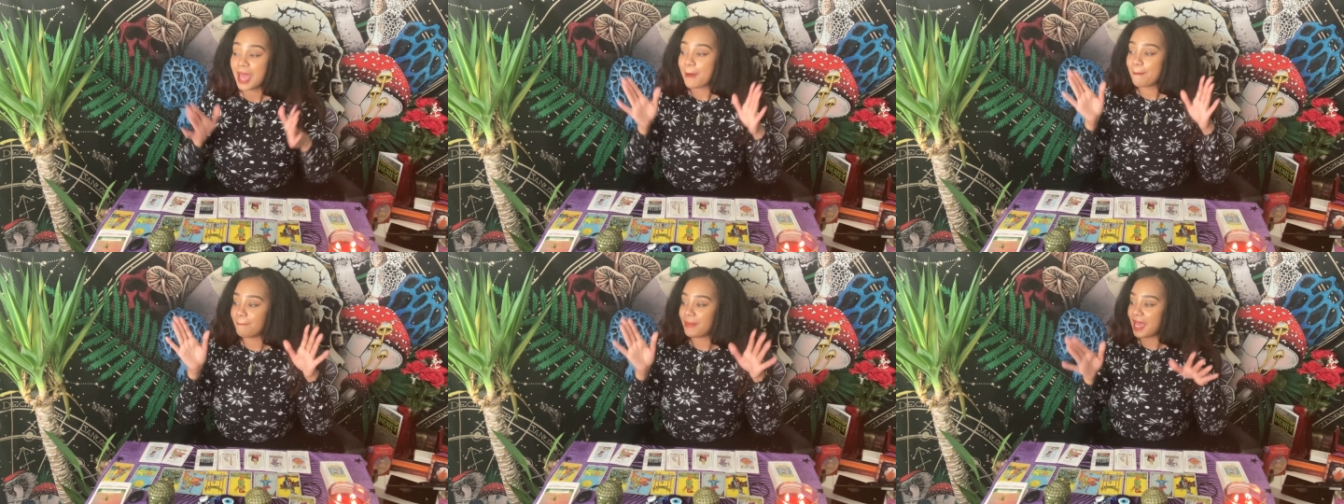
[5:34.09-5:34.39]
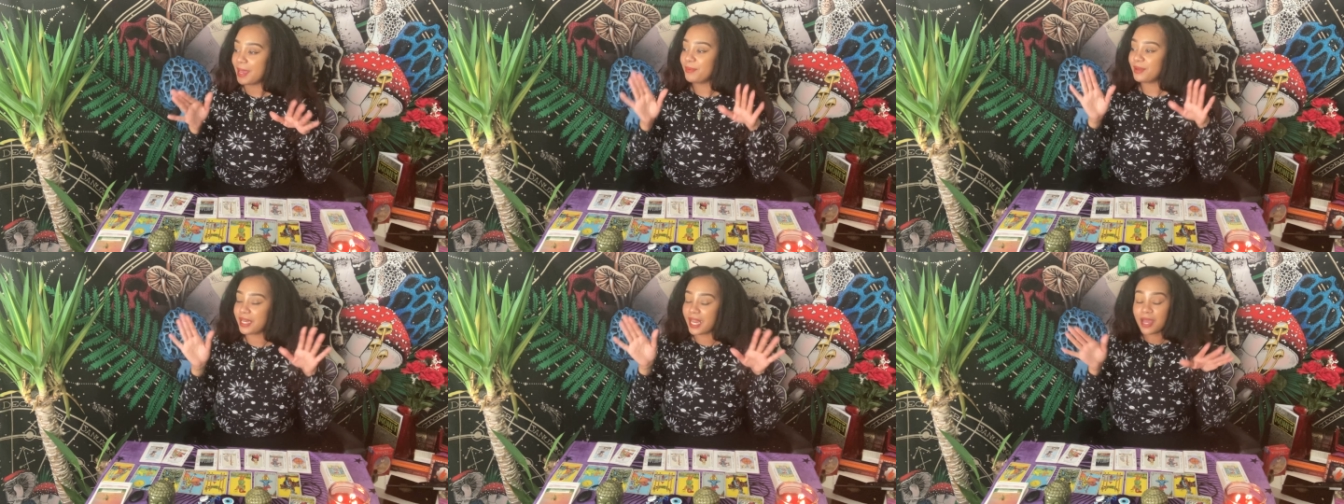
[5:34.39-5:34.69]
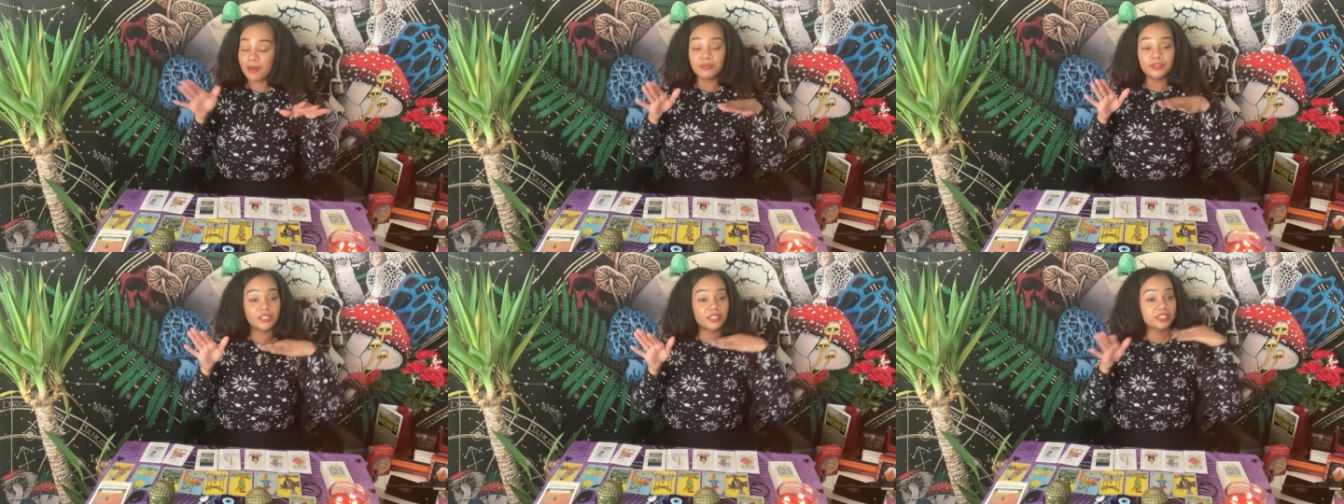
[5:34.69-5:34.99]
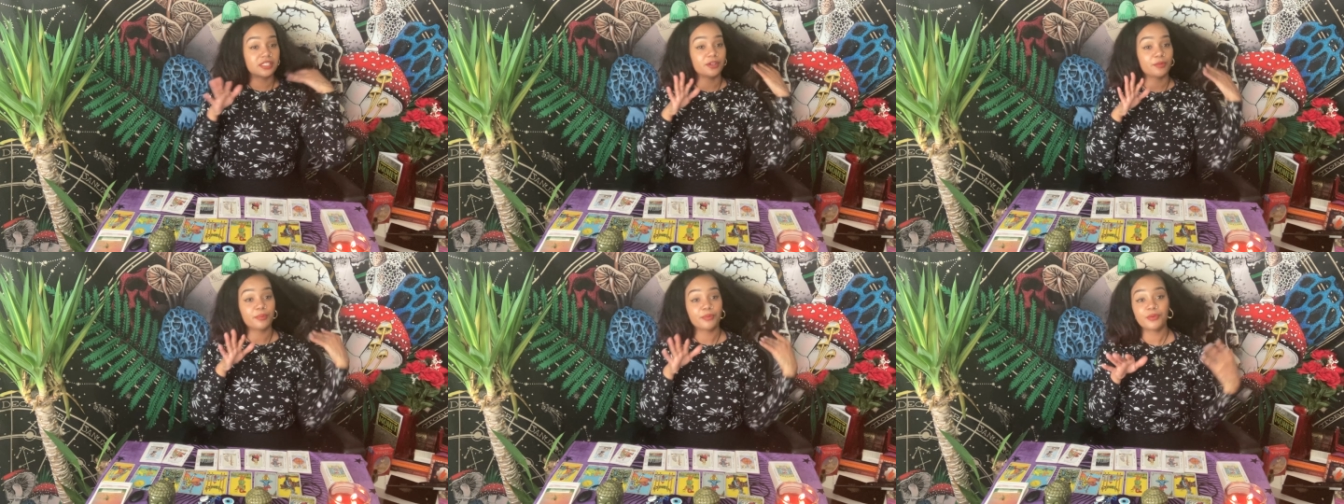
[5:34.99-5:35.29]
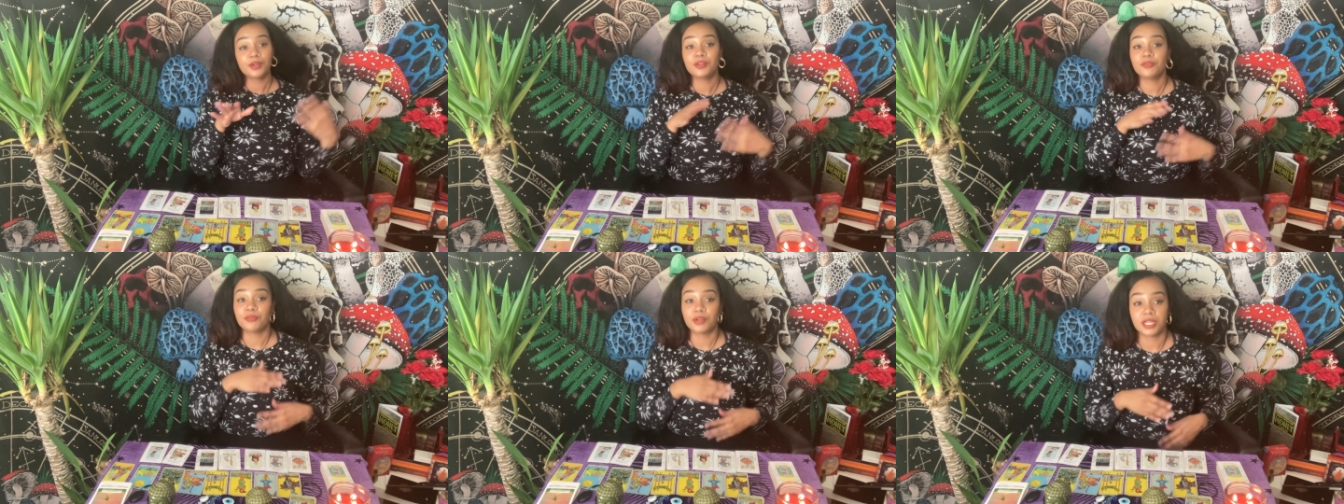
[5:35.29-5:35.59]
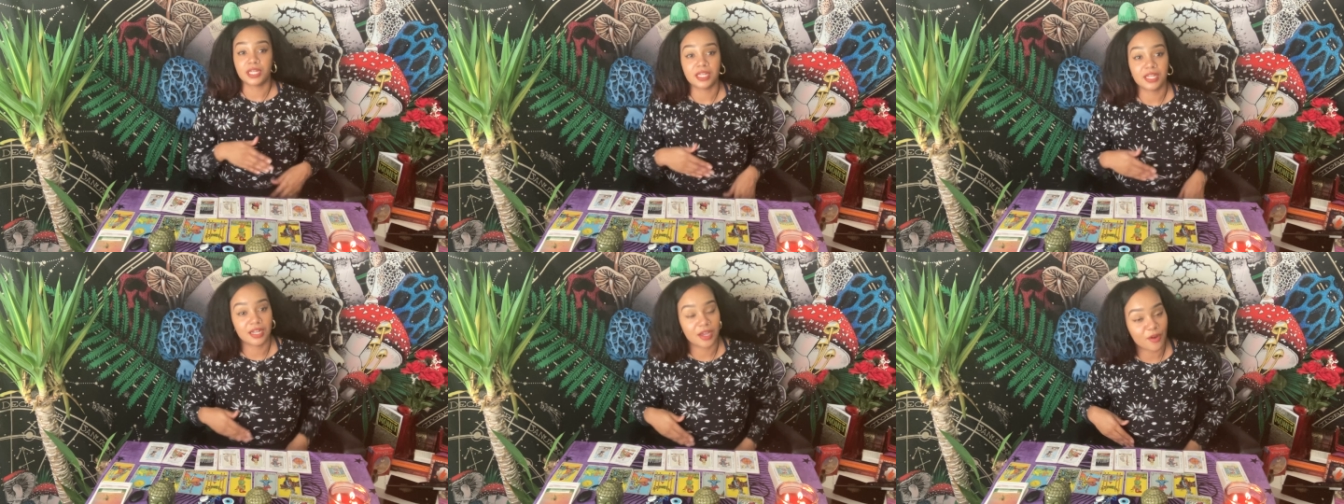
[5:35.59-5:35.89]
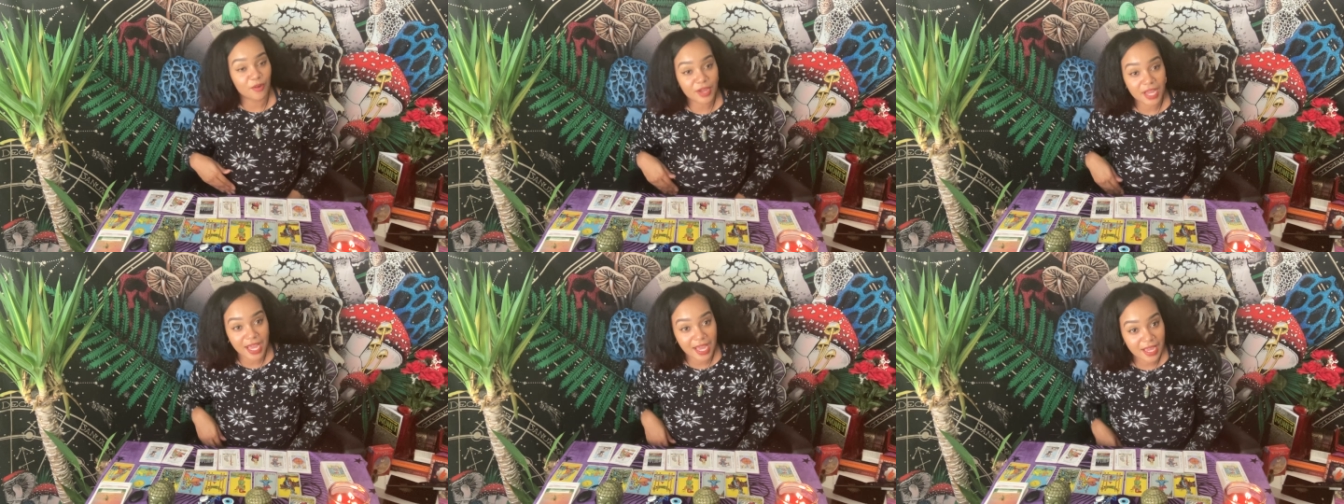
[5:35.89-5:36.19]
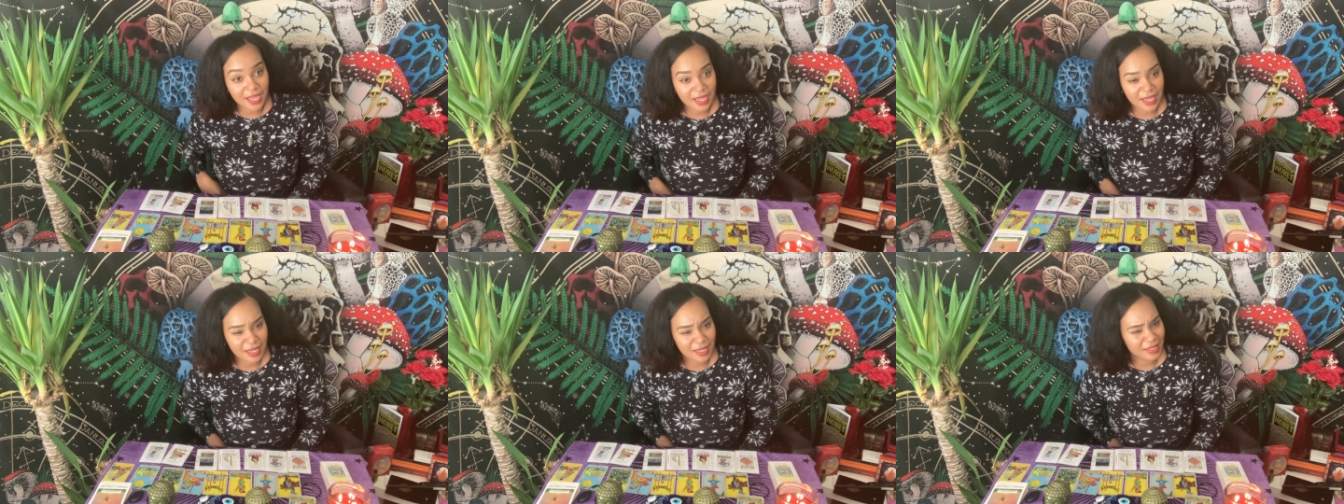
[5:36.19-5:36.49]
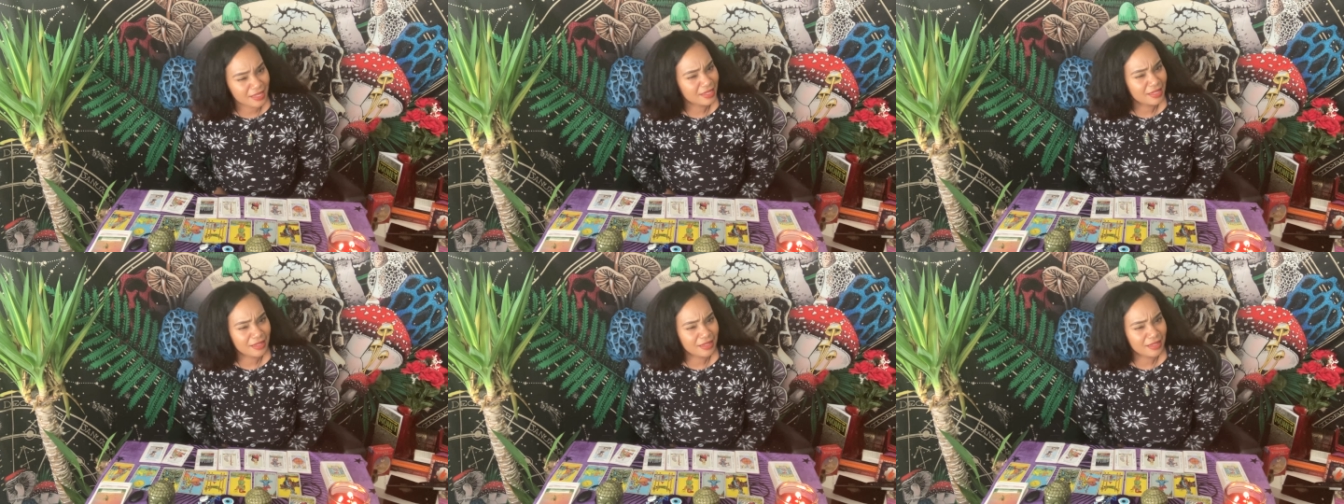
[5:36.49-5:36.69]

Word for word: Baby, that was just a pre-read, okay?